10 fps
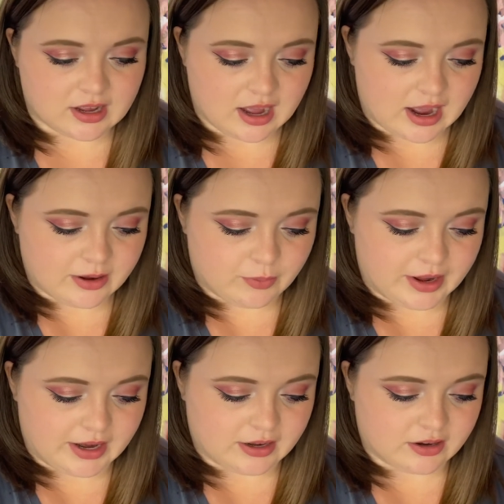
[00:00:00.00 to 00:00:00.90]
I
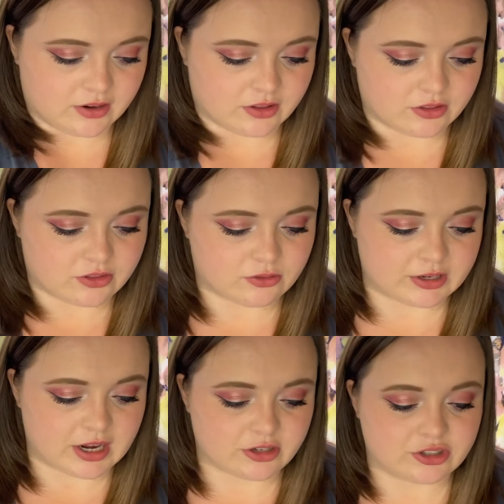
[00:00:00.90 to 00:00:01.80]
weighed
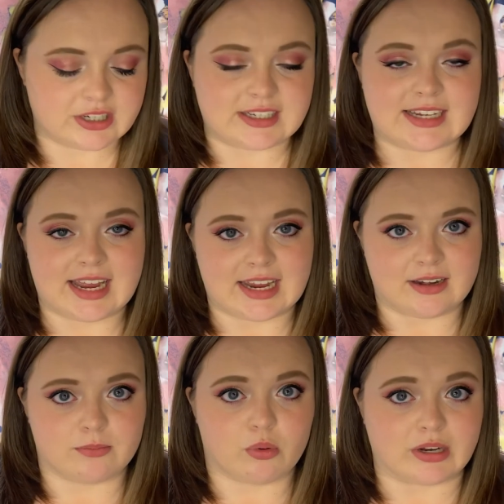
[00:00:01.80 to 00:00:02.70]

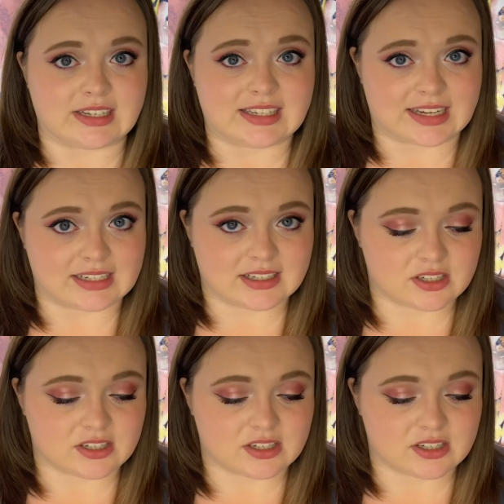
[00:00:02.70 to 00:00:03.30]
310.6.